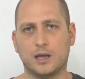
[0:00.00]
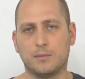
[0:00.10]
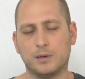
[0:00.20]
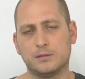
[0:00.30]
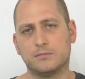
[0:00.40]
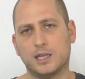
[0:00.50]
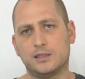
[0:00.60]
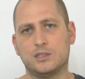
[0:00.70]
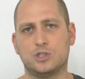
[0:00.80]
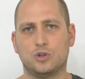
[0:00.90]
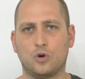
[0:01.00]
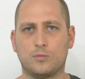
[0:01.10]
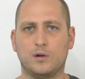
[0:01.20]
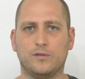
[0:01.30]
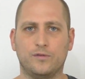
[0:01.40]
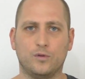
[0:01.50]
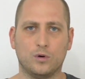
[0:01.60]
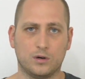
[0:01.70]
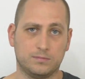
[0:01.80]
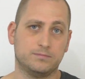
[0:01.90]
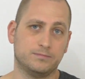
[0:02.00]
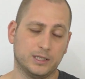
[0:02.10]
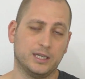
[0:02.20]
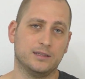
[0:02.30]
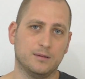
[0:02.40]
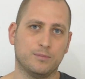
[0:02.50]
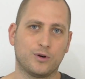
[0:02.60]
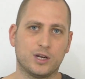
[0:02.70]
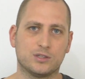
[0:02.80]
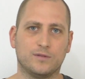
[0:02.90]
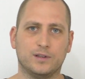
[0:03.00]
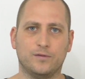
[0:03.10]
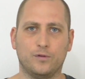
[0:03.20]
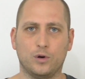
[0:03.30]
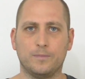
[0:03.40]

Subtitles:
up, and that is normal for, again, the price of the phone.